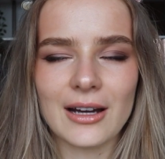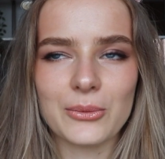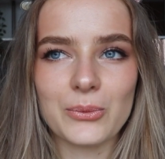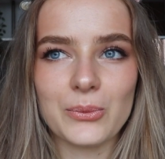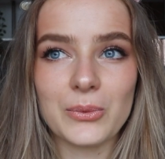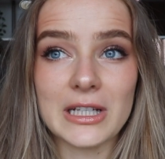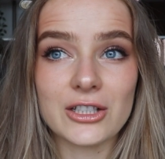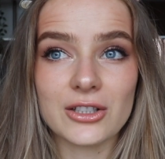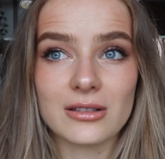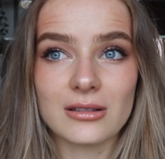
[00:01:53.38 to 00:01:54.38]
I
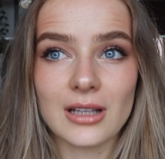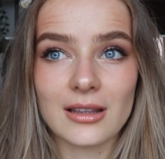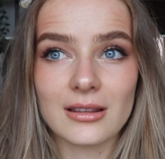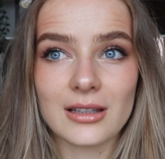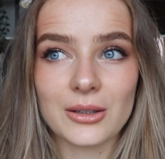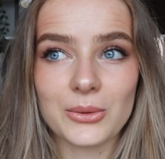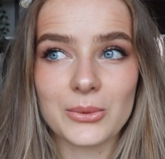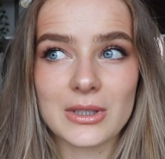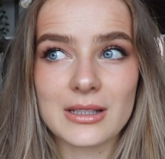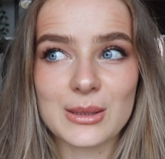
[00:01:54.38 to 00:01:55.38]
wish that there
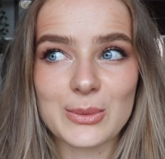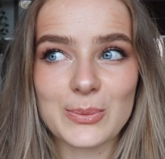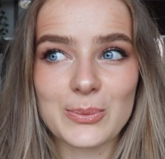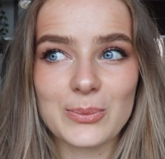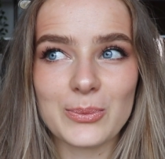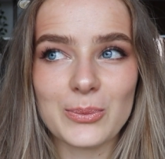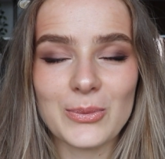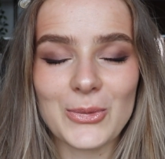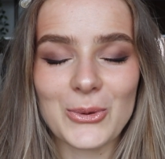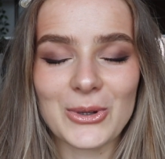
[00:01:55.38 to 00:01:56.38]
was
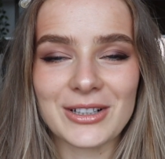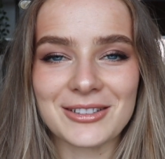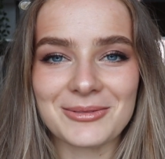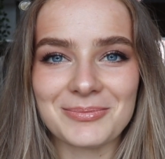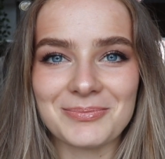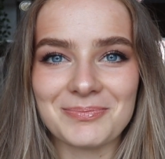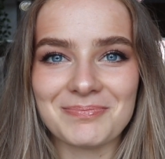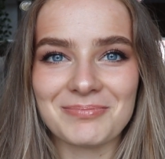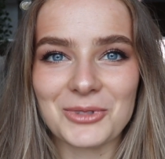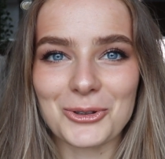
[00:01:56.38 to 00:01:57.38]
more
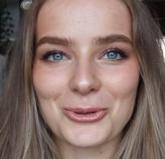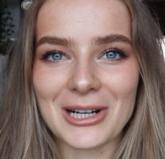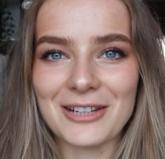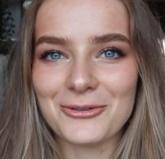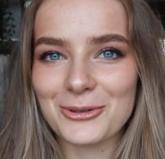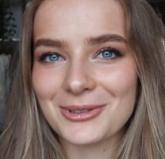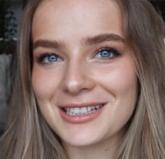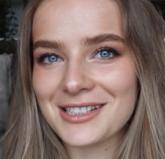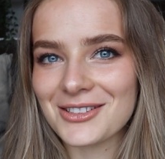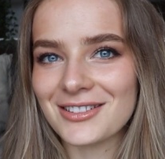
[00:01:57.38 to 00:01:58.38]

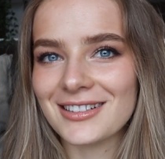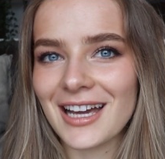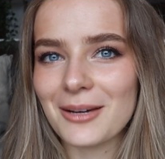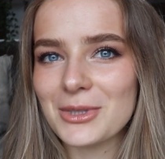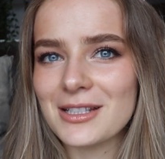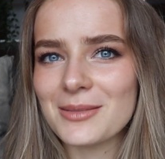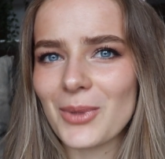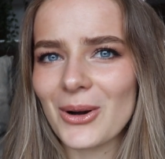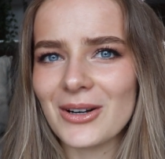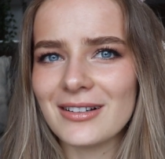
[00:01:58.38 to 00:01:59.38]
gratefulness on Gabbie's
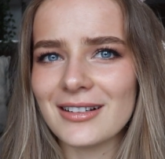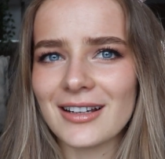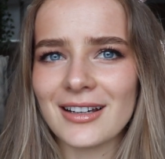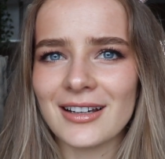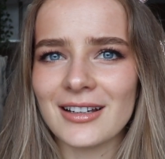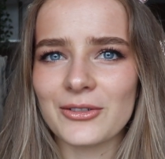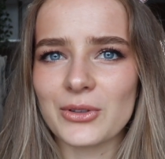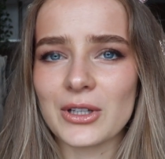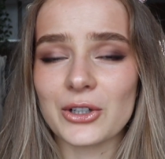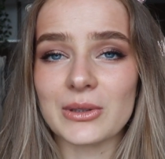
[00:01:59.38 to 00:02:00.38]
part
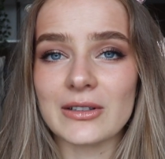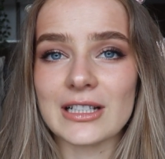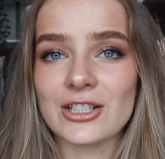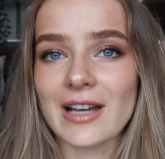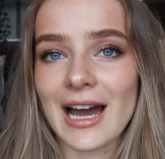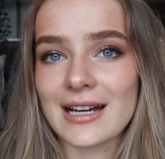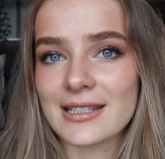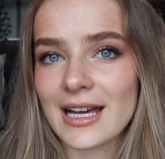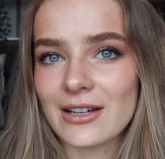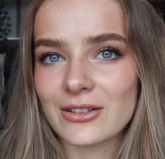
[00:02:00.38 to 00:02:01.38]
for the career that she
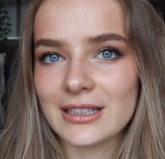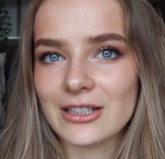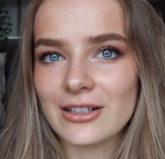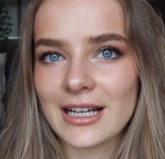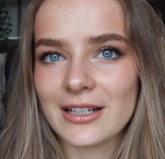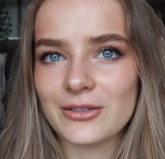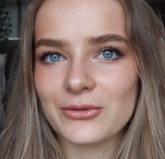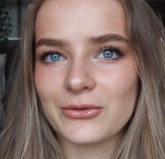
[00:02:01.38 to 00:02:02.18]
has had on the internet,